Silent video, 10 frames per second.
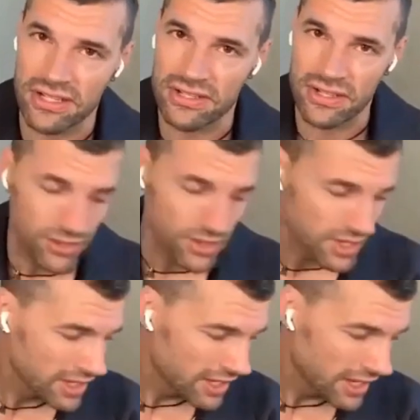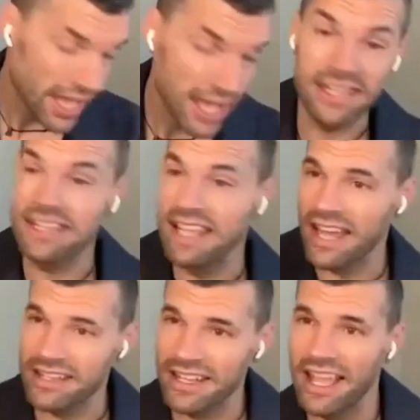And so, and in
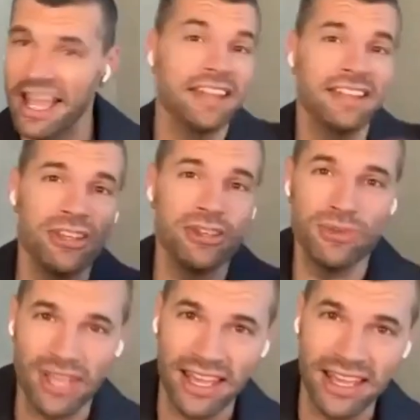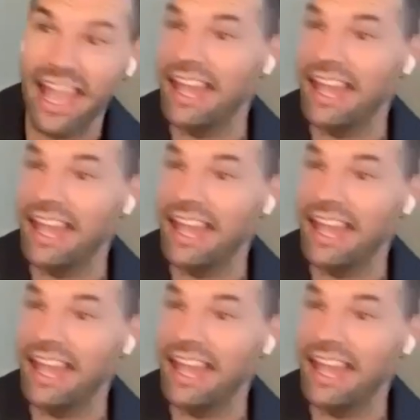Canada, and in the UK,